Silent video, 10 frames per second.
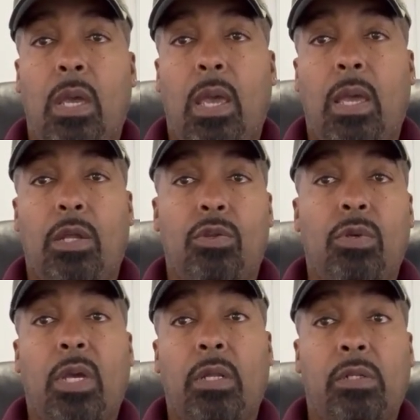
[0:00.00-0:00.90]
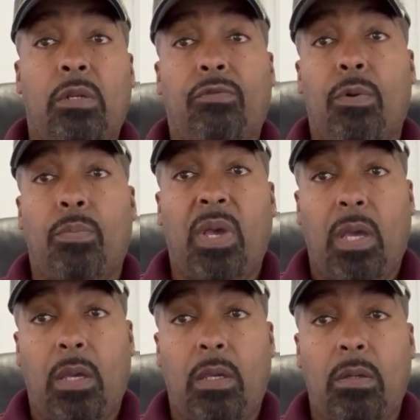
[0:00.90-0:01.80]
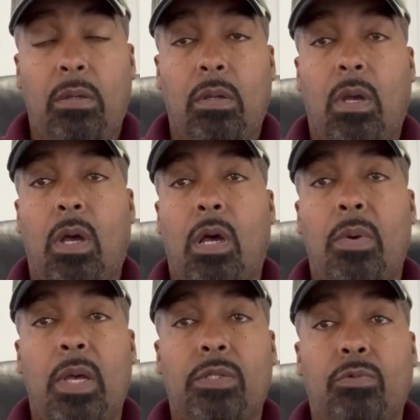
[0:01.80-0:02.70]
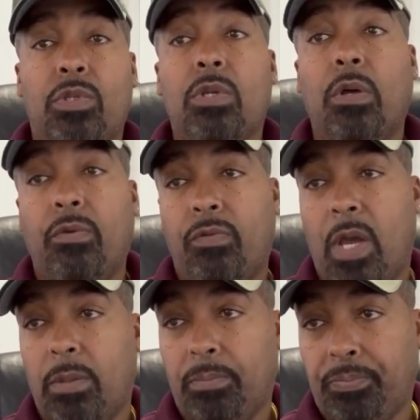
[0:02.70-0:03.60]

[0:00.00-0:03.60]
and you get a different pay as a result of that.